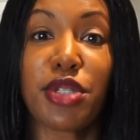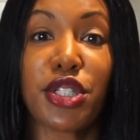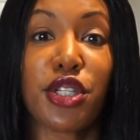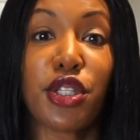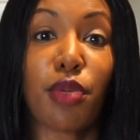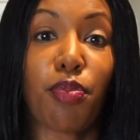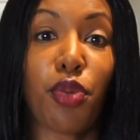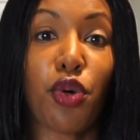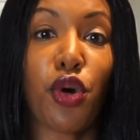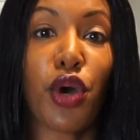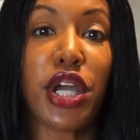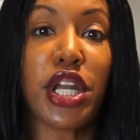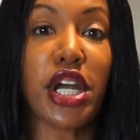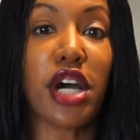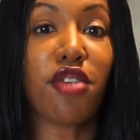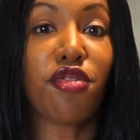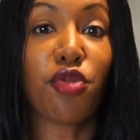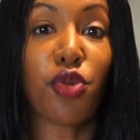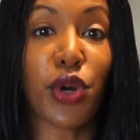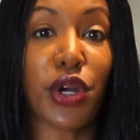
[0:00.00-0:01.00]
to the point
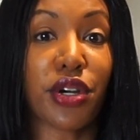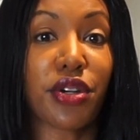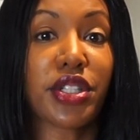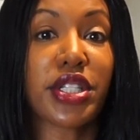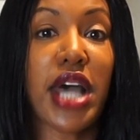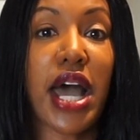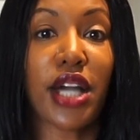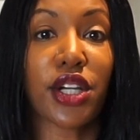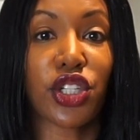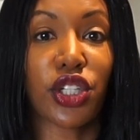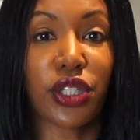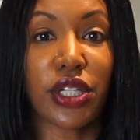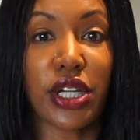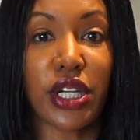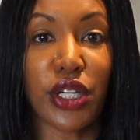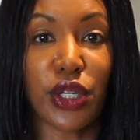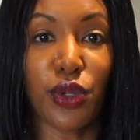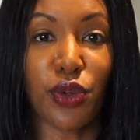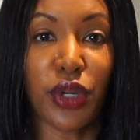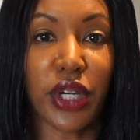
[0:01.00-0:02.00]
of where it's actually
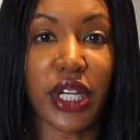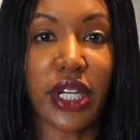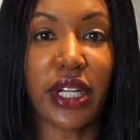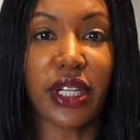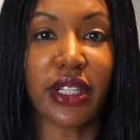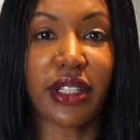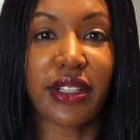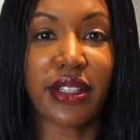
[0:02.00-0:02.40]
annoying.